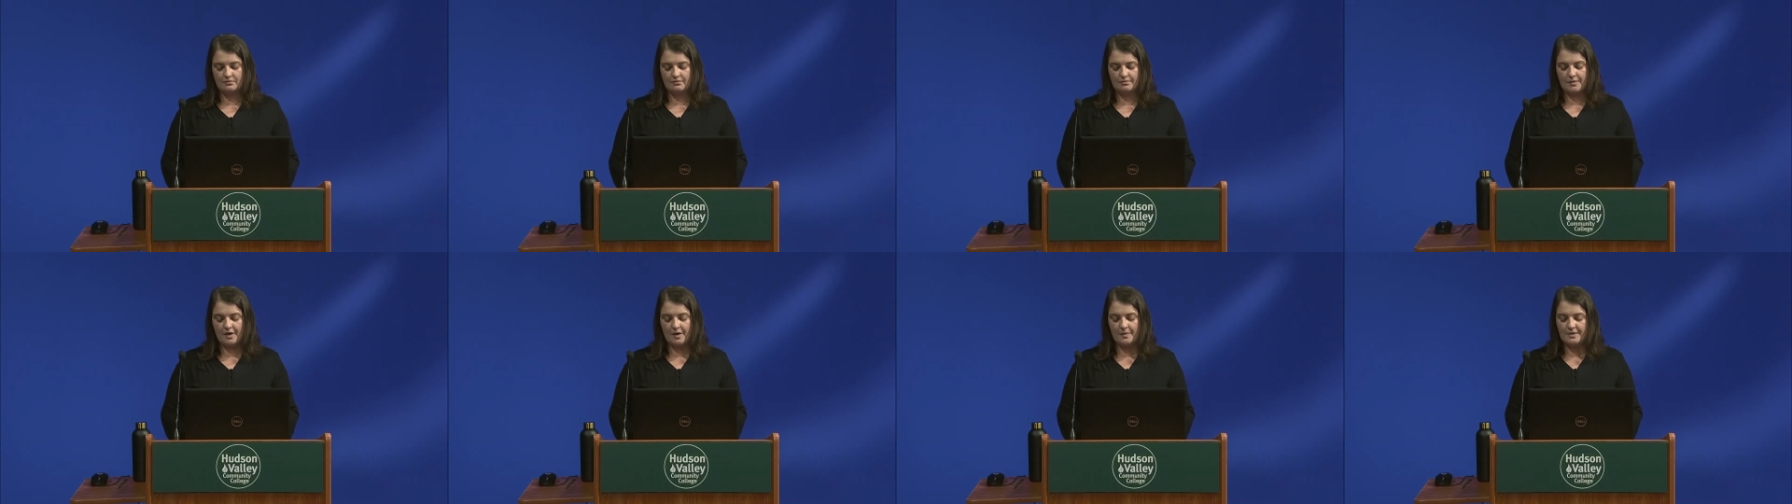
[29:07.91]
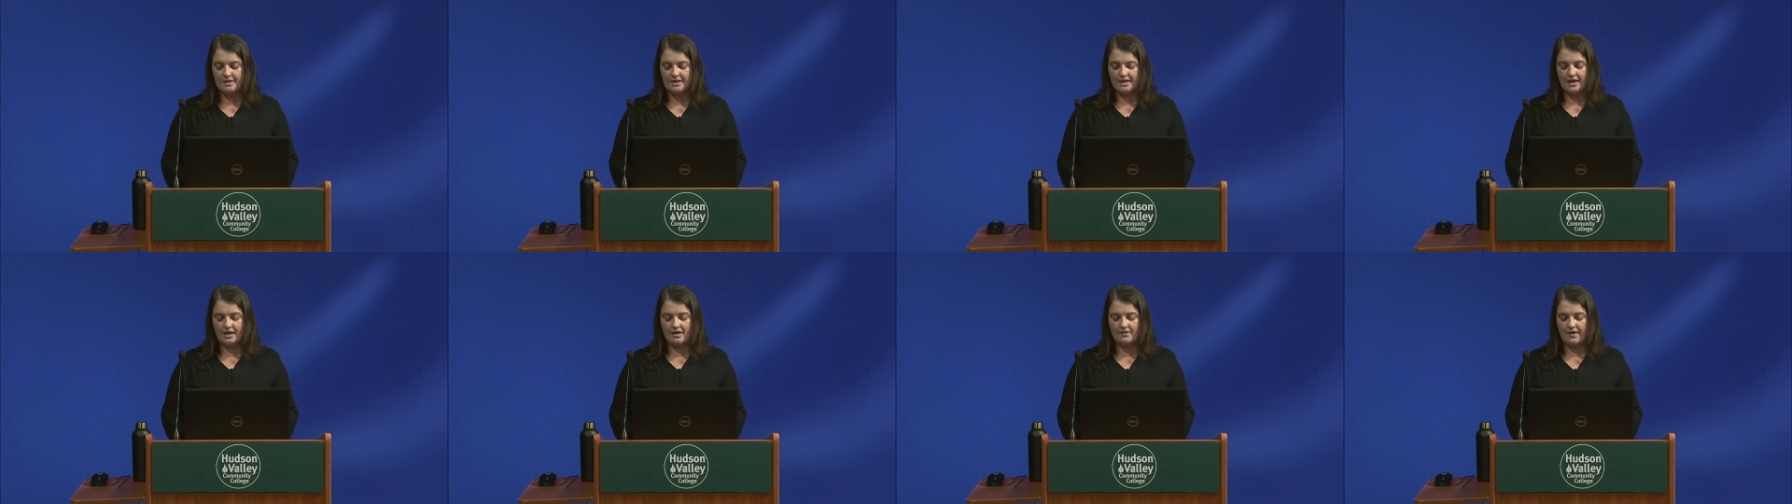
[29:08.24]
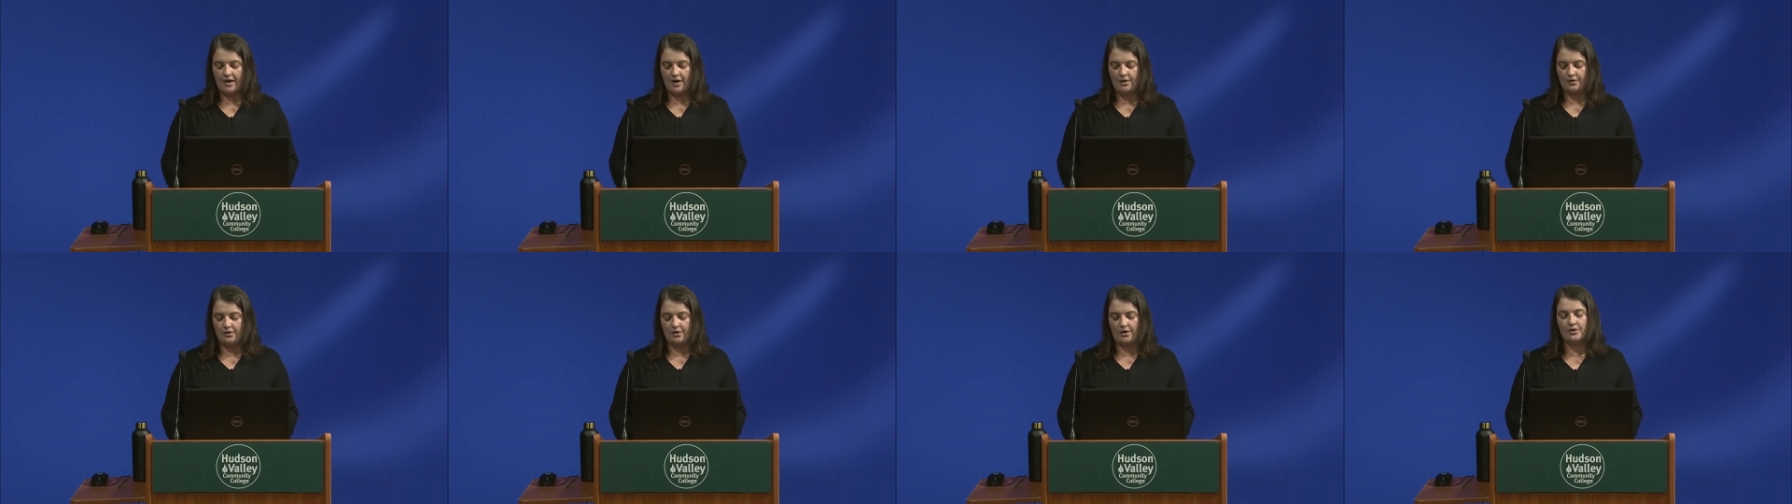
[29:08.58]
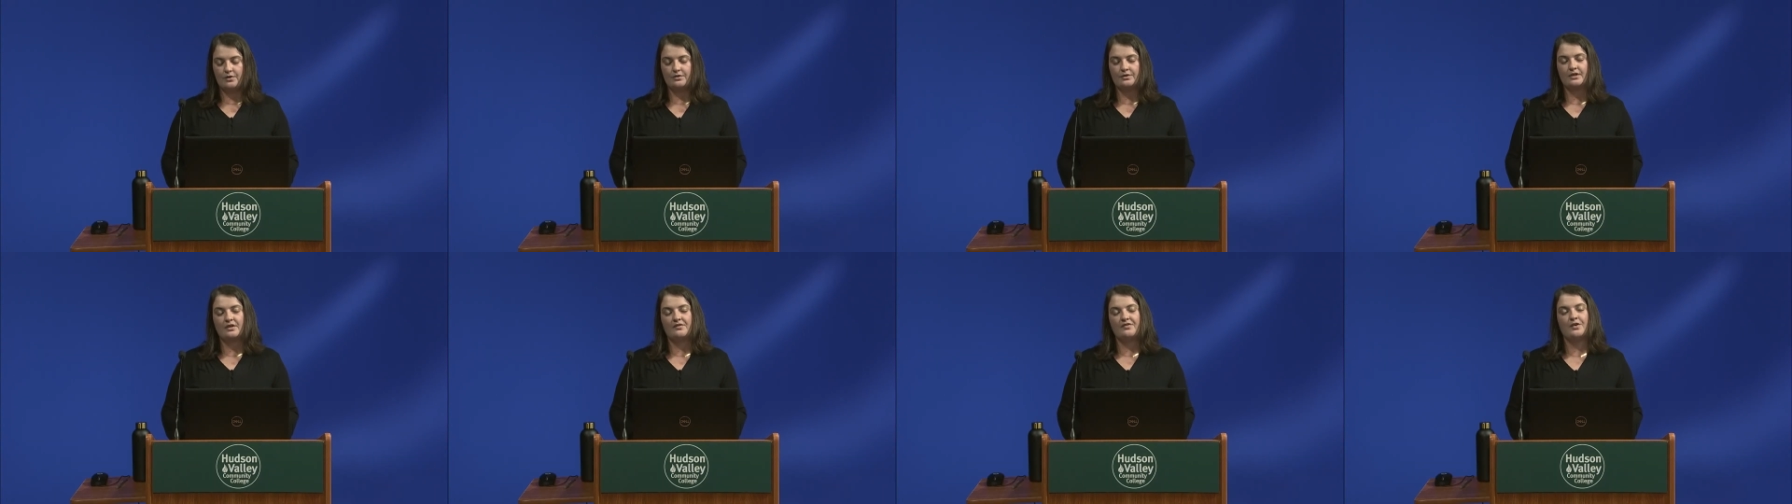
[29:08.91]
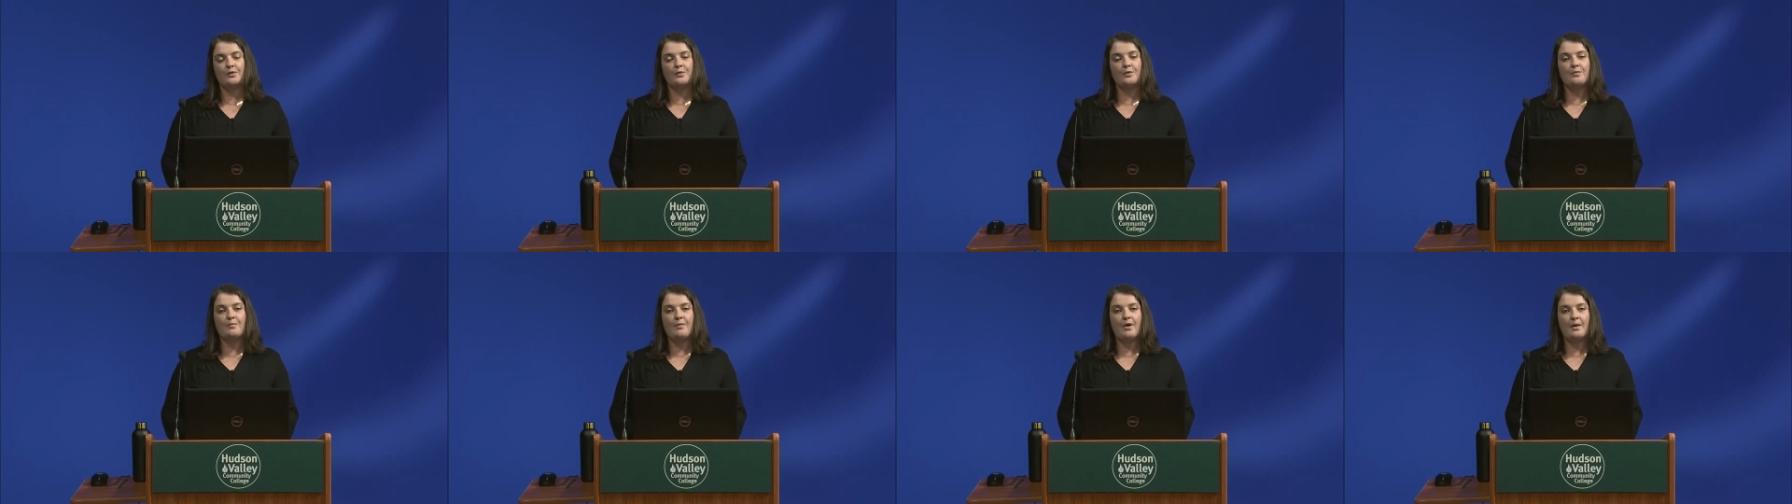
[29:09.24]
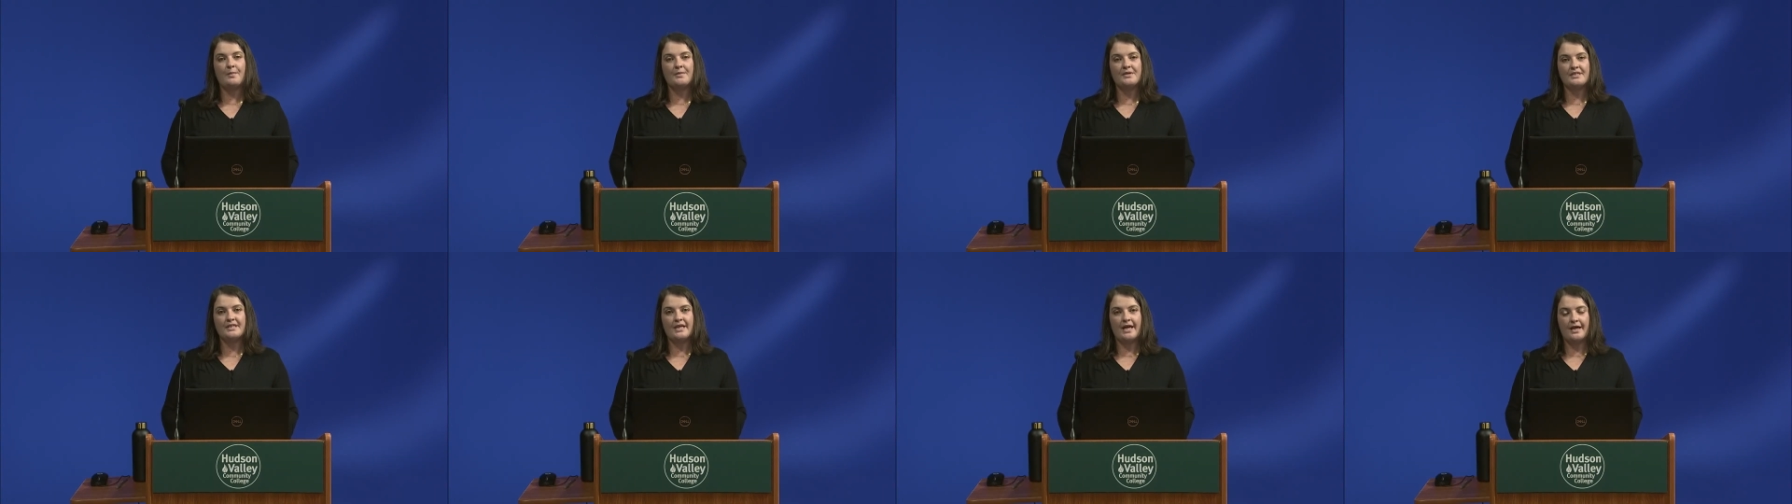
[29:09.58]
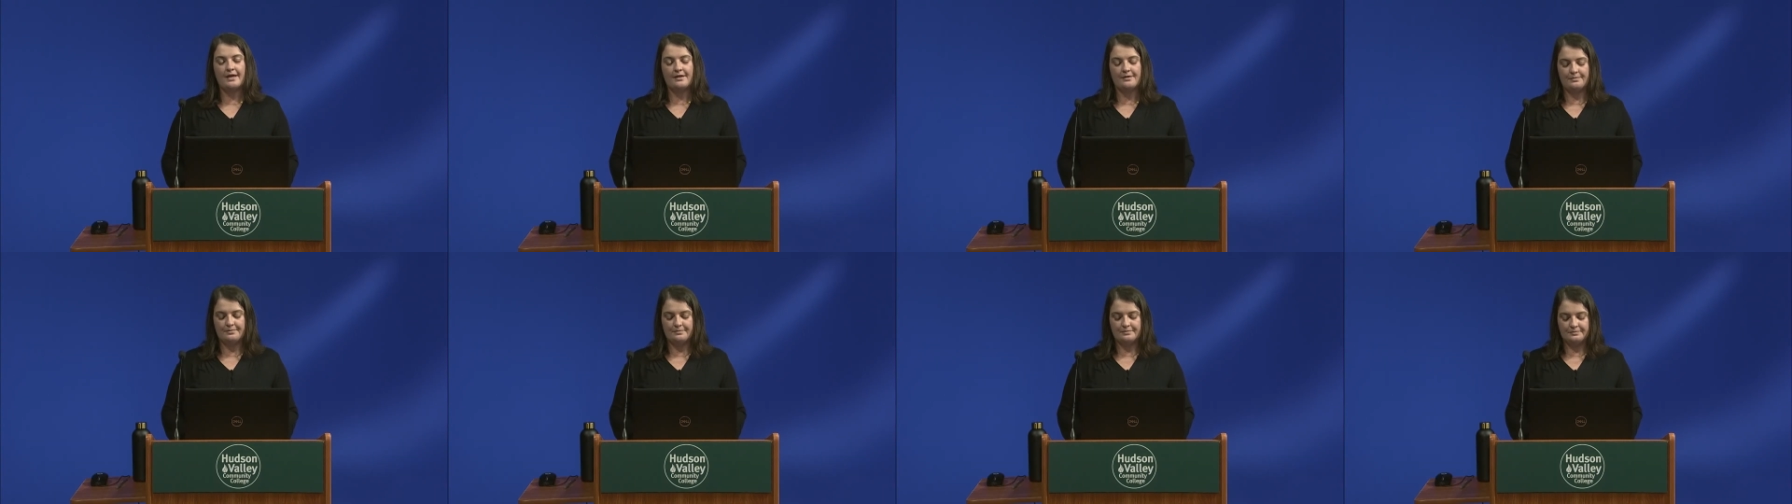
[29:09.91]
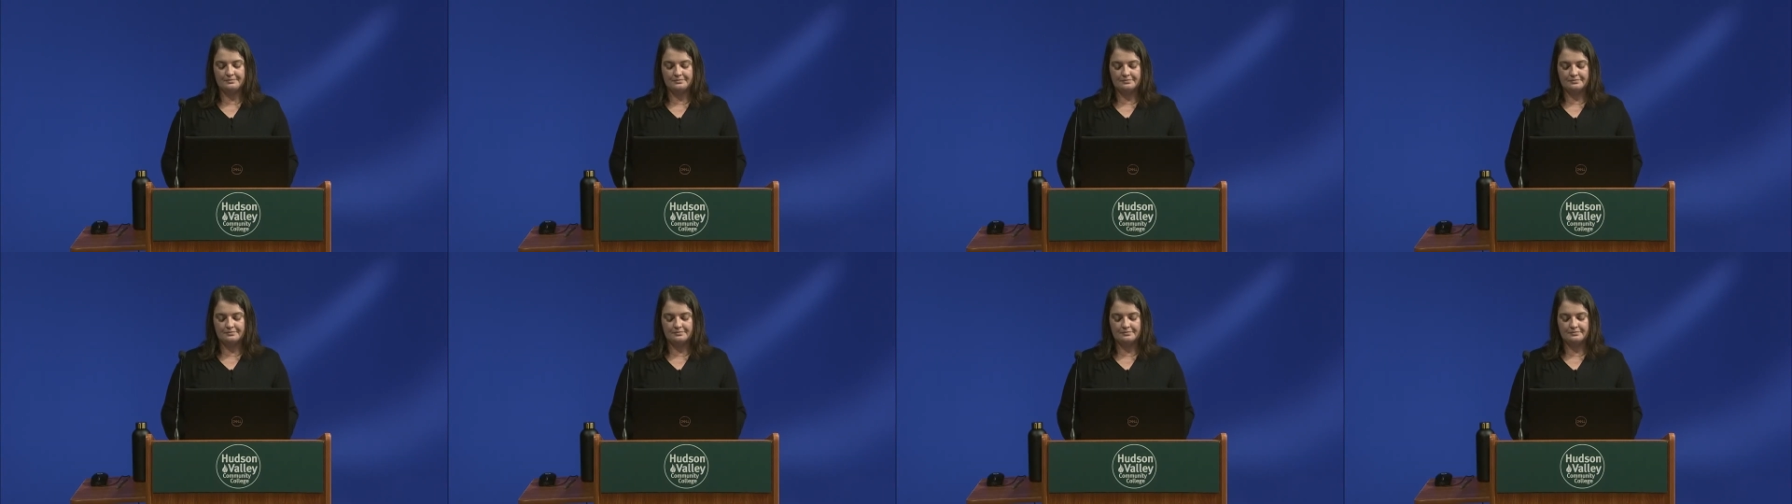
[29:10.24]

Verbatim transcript: maybe they have outgrown living with mom and dad,